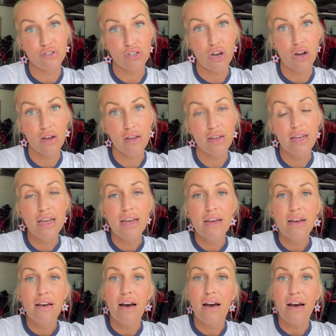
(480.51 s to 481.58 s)
dog.
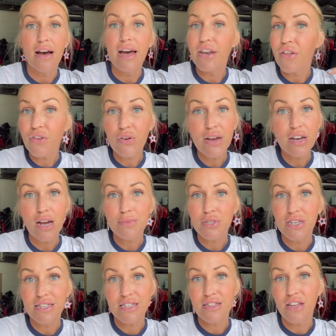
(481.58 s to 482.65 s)
Another great
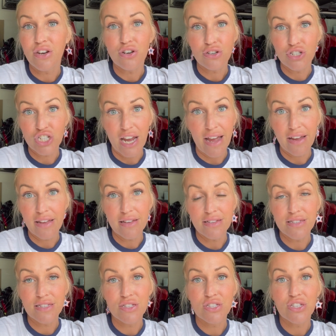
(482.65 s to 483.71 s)
option is thunder
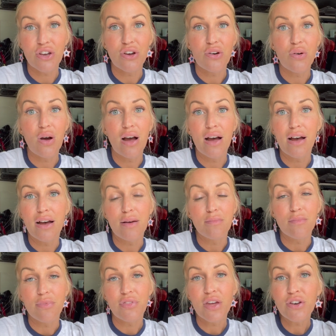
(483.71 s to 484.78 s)
jackets. So
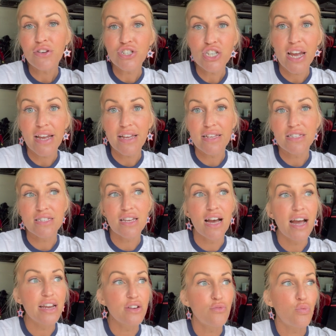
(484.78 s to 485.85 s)
thunder jackets
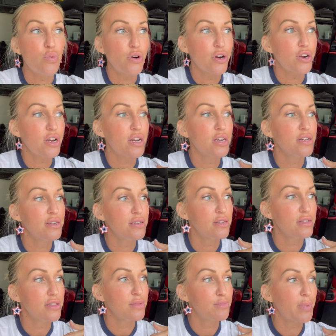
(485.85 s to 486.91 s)
kind of work
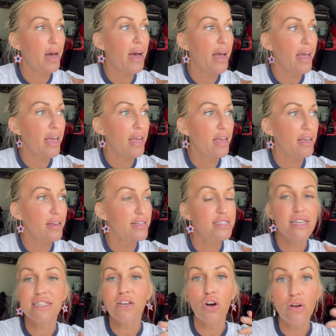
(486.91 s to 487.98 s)
by,
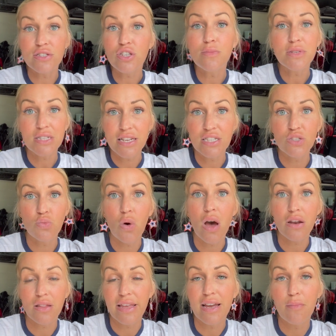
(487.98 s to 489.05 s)
it's almost like
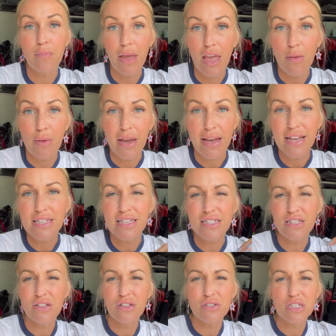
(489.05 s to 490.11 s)
swaddling a baby. I guess that's
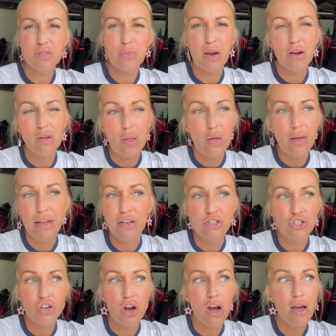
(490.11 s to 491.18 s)
the closest parallel I can
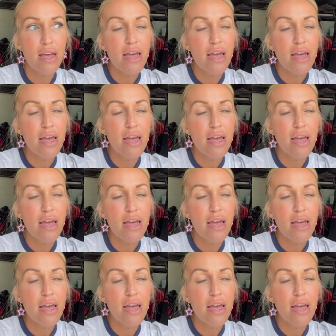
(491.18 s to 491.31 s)
draw.